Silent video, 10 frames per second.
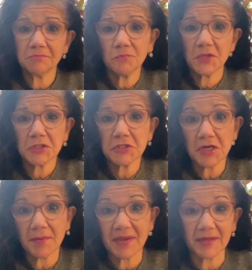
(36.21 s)
We can
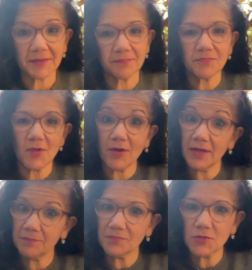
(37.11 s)
talk about it. All
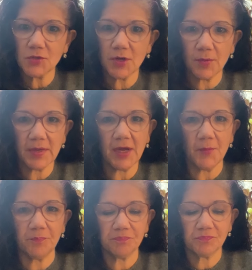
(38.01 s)
right, so here we go.